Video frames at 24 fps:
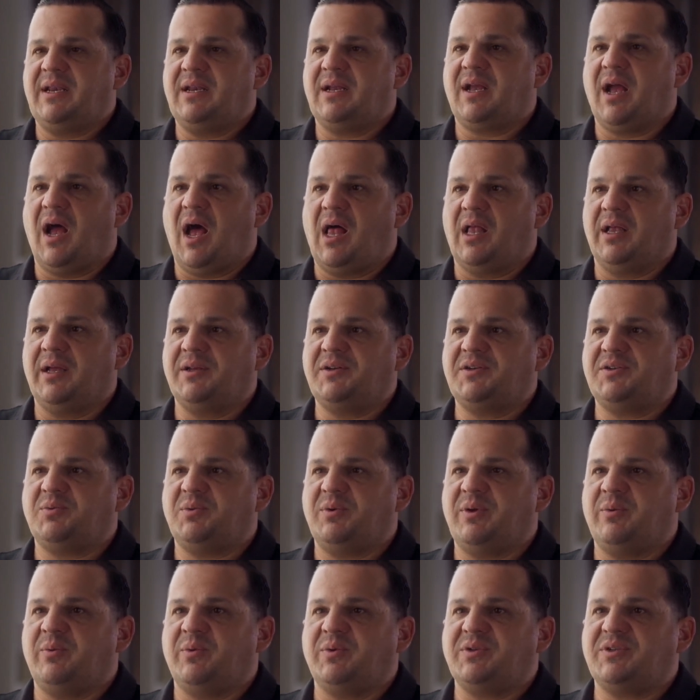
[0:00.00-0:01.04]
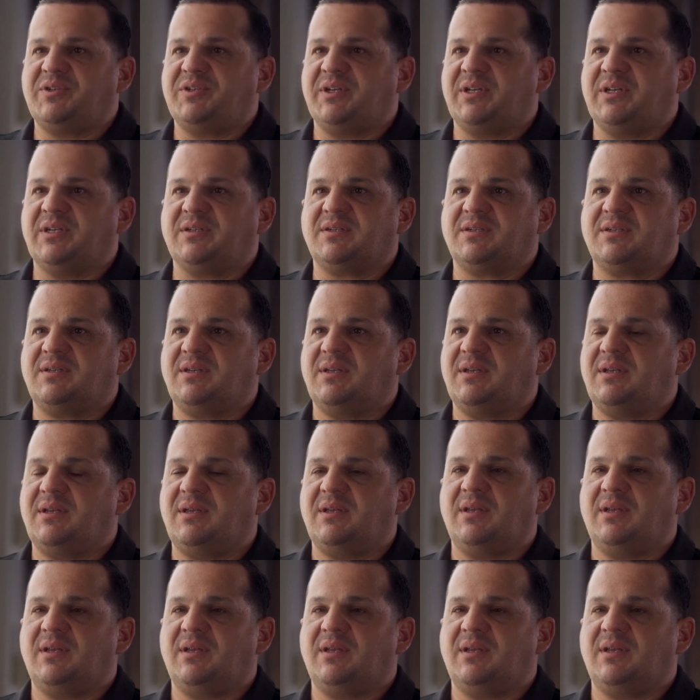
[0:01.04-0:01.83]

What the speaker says: to college, it was just